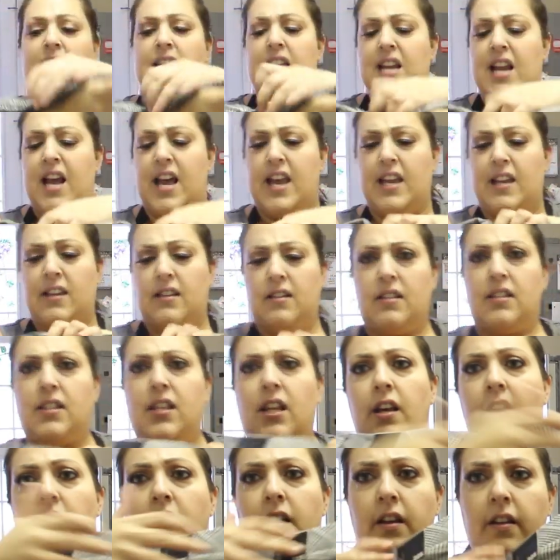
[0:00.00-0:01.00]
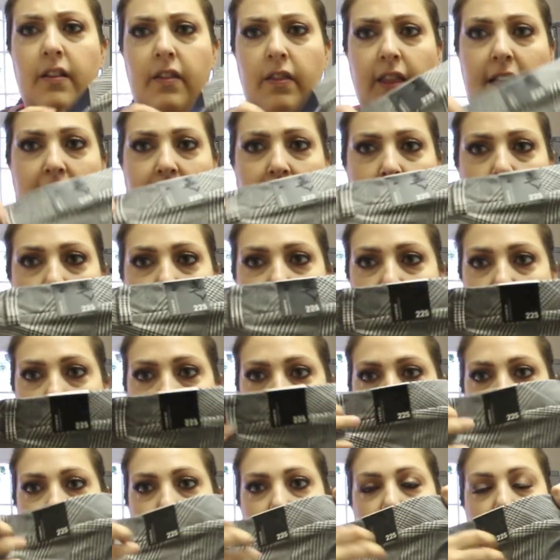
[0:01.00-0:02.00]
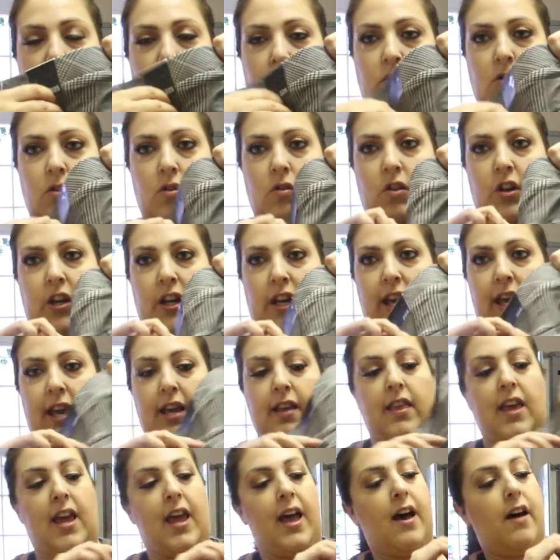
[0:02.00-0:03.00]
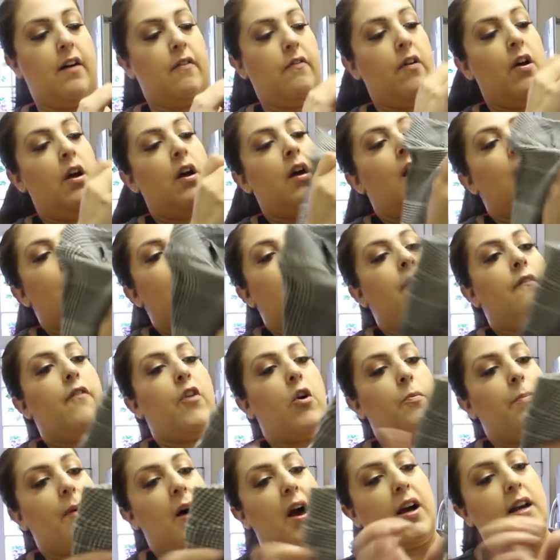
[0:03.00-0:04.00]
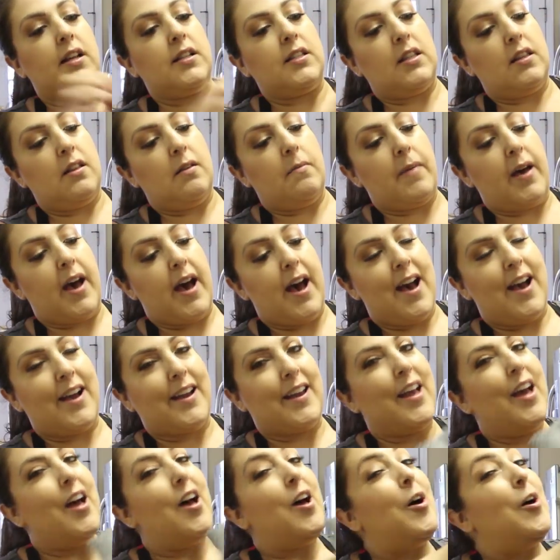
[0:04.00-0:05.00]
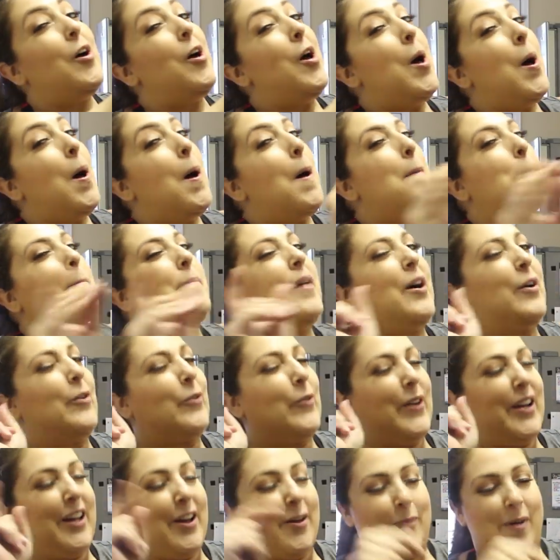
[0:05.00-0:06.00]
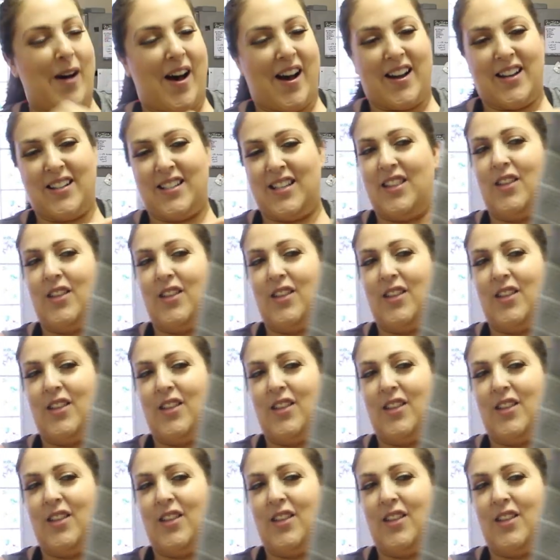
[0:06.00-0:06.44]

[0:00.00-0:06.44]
nice, like very professional looking. They have faux pockets in the back, but real pockets